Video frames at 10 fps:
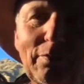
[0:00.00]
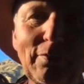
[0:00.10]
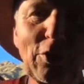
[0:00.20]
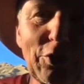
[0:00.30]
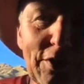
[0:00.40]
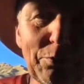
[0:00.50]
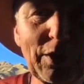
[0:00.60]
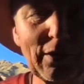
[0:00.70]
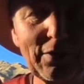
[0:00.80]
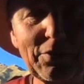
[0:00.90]
Not as
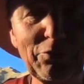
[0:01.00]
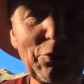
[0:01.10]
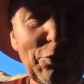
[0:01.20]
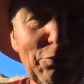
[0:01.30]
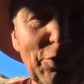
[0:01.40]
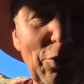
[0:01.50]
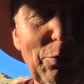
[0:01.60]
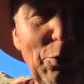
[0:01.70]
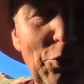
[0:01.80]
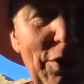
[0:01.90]
big as the flute, no,
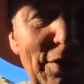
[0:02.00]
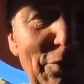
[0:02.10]
more at